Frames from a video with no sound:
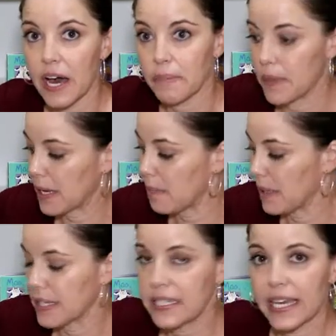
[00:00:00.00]
they can be
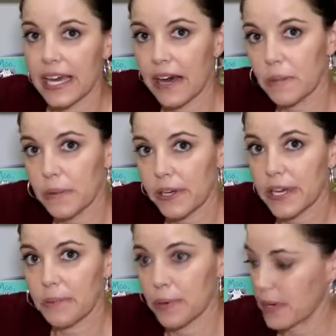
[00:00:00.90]
able to take out a book
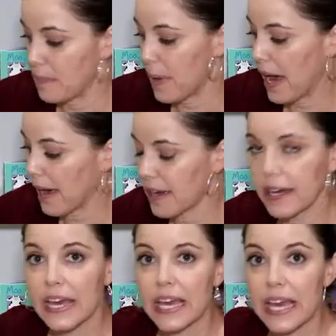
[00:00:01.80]
and put it back
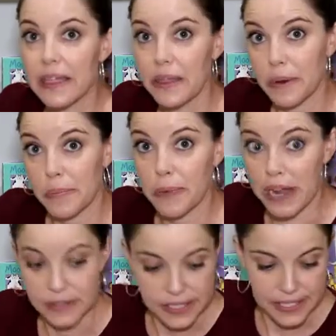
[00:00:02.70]
in their
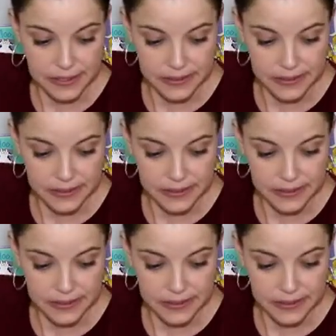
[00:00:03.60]
browsing.